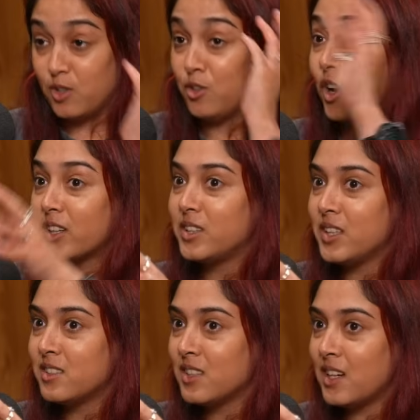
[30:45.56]
Not
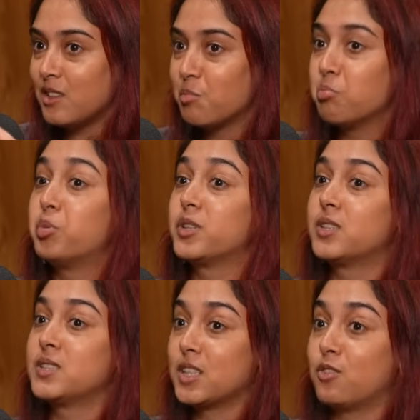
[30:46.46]
the internet, but
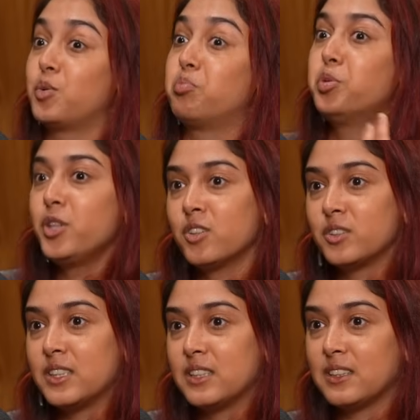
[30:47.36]
the stuff we're putting
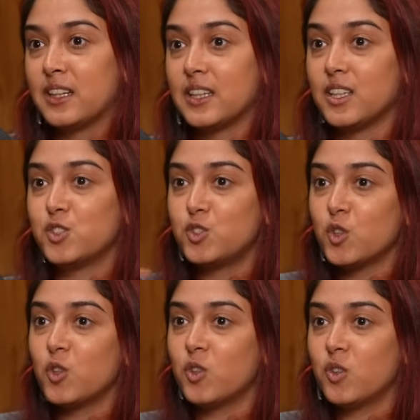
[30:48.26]
on the internet is
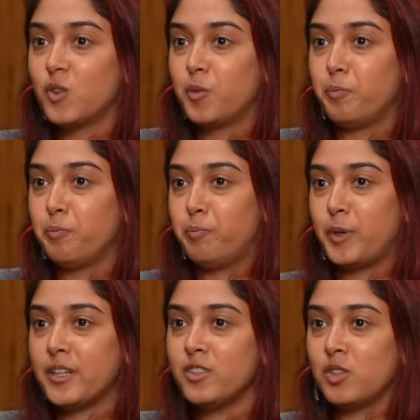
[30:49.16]
so
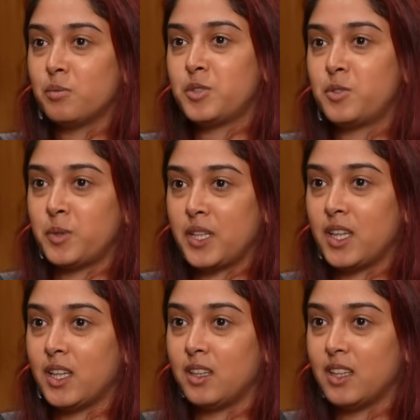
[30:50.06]
pendulum
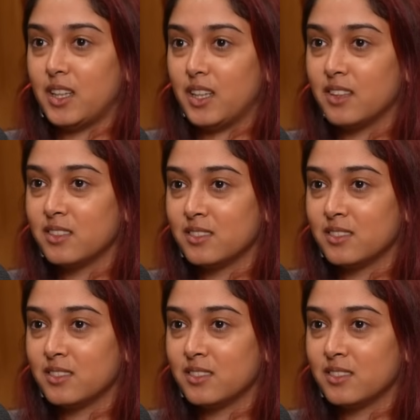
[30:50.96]
swingy.